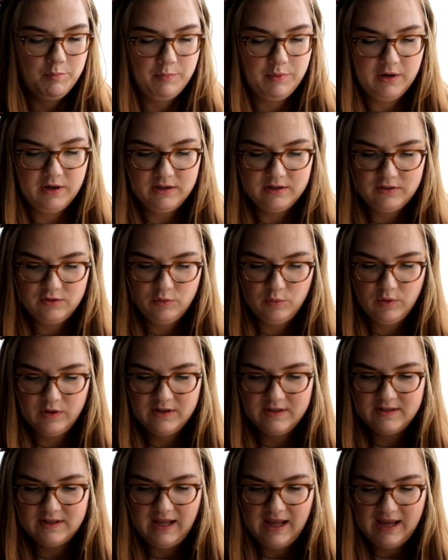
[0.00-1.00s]
but
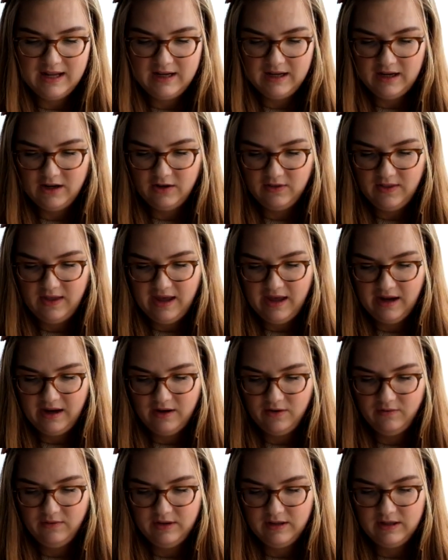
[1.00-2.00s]
towards the end I got the hang
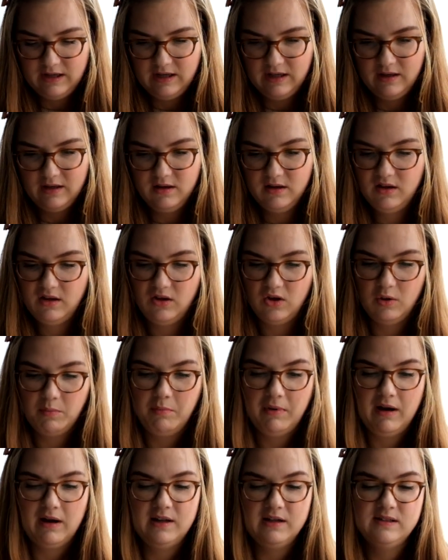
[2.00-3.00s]
of it and you can
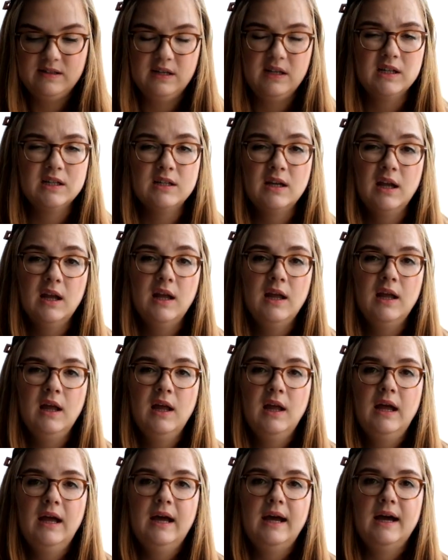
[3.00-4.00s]
barely see it.
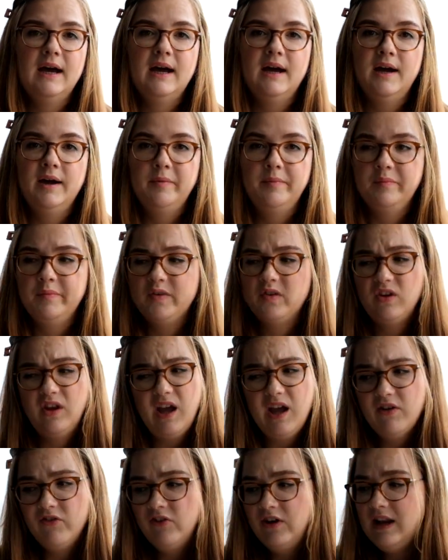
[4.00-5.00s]
Um, so
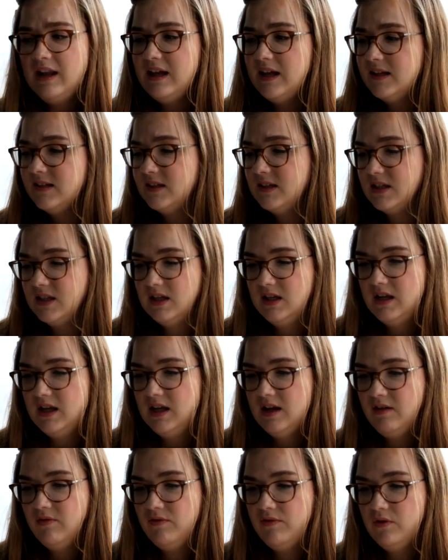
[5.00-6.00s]
yeah, really easy to
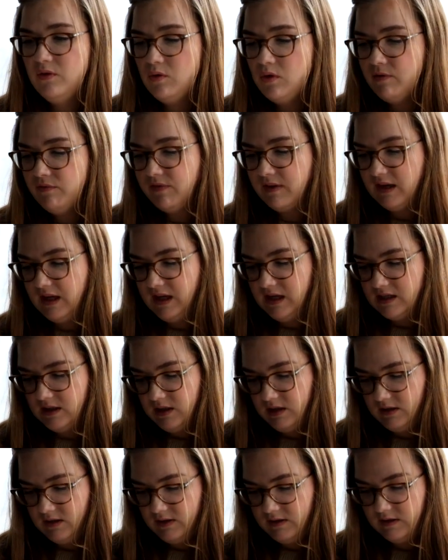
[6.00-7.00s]
knit, flew off the
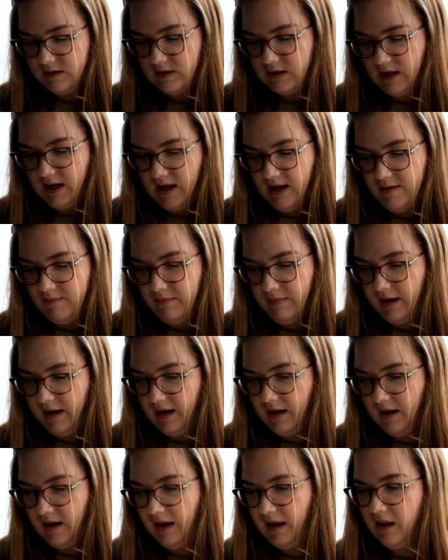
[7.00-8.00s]
needles, um,
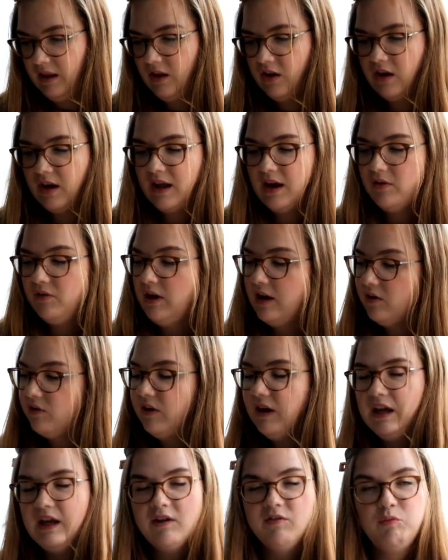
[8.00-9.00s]
and you can get really
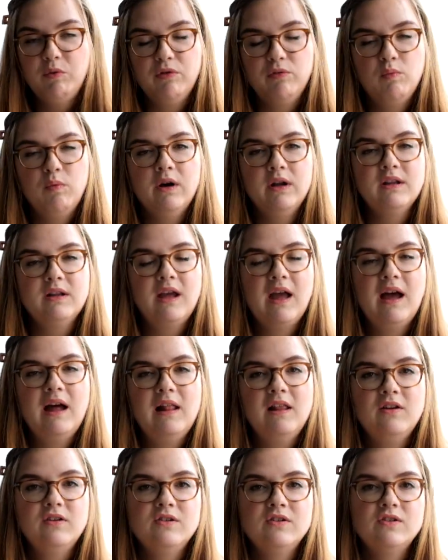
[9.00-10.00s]
creative with what
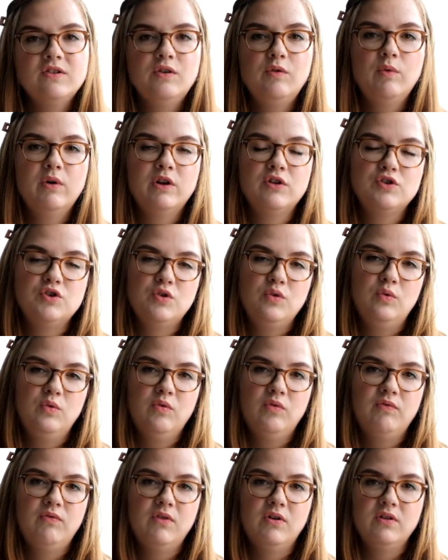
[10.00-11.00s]
colors you want to choose
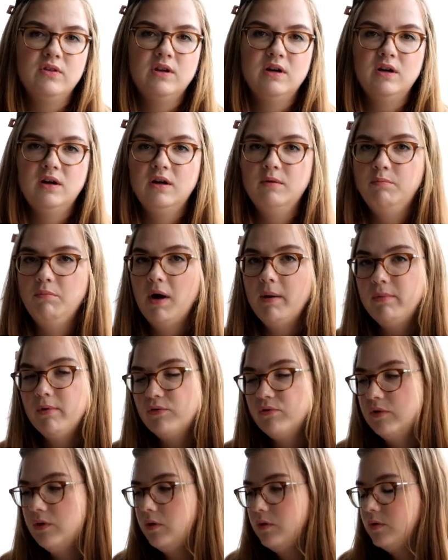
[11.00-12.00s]
for the bubble
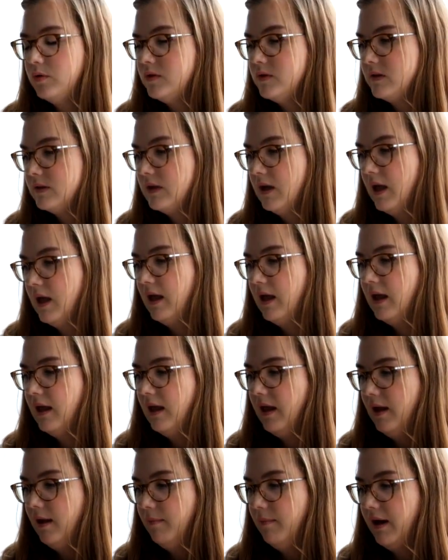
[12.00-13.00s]
rows.
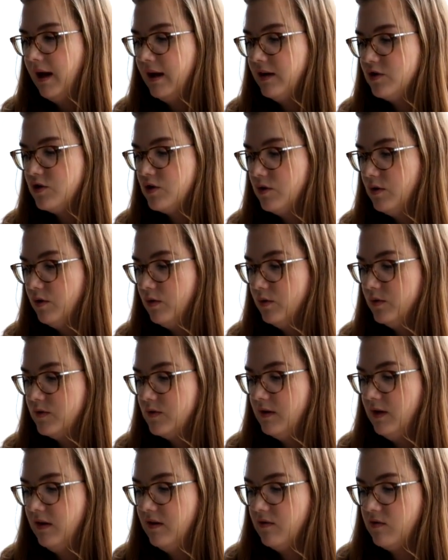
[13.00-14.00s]
Um, I chose
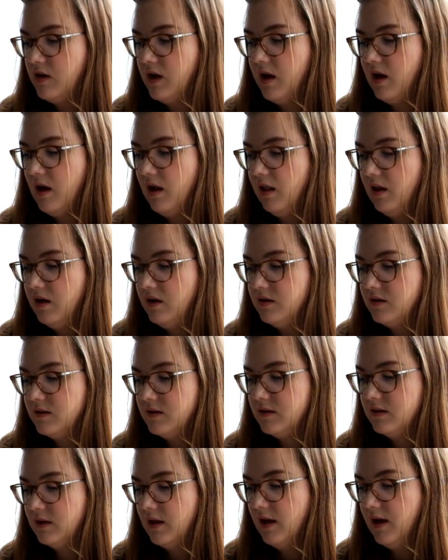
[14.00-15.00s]
these three
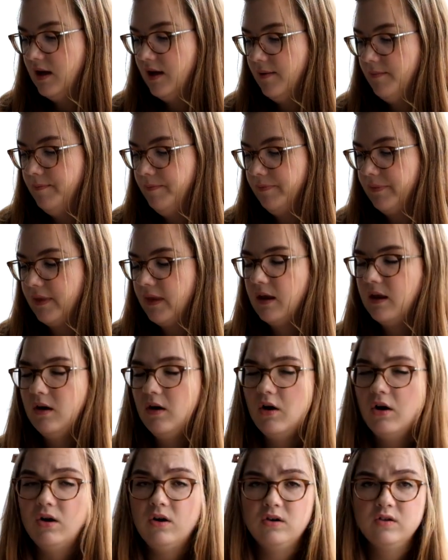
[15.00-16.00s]
colors um,
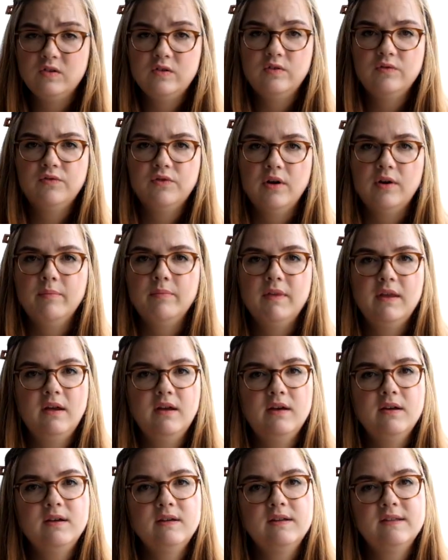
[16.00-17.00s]
also from
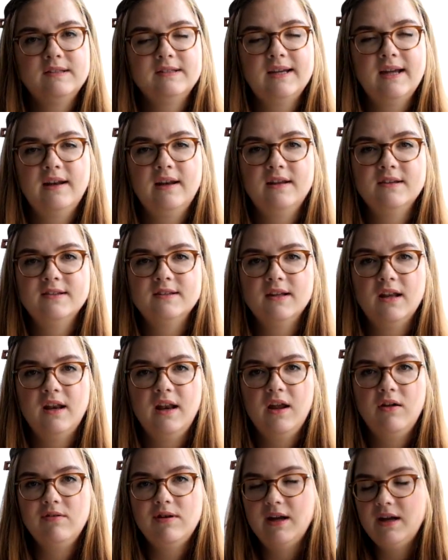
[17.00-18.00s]
the Sun
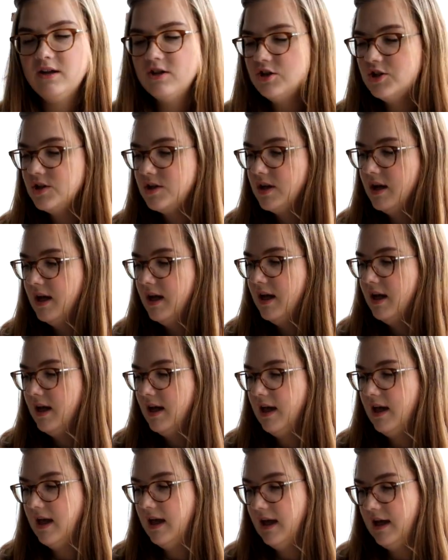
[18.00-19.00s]
Sunday range
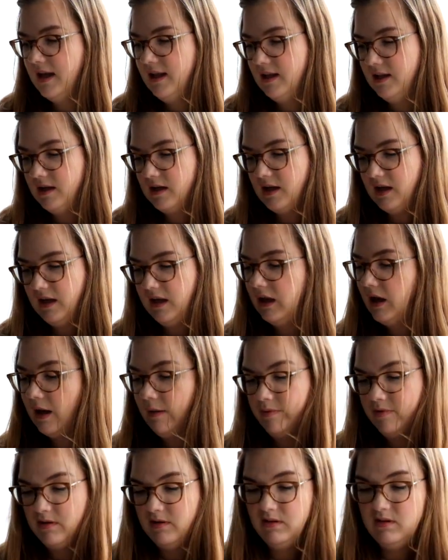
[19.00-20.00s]
and
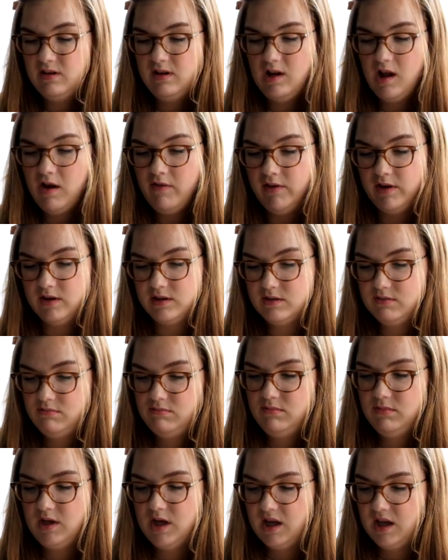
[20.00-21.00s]
absolutely love it.
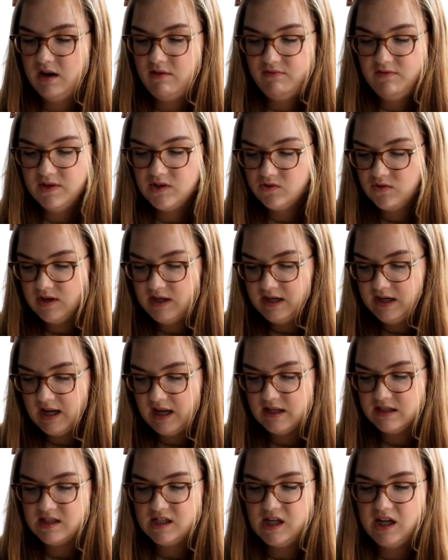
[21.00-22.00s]
And it fits really
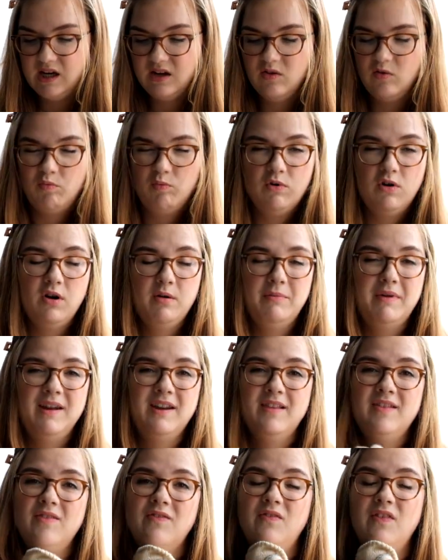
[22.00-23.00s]
nicely and it's warm and
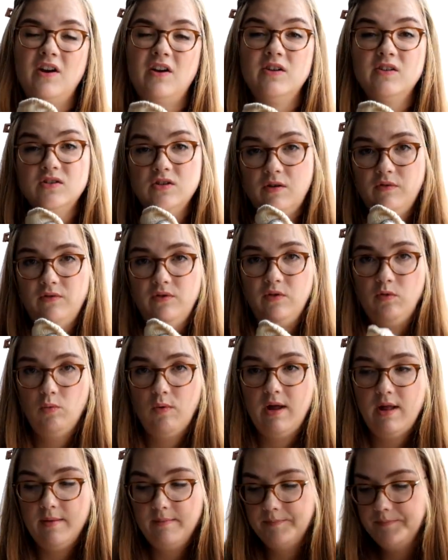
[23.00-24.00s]
it's very soft as
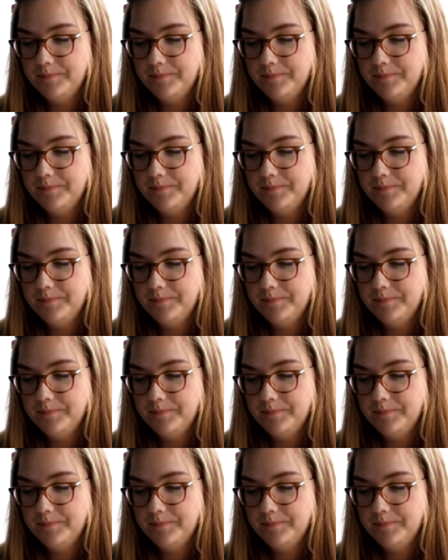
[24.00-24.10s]
well.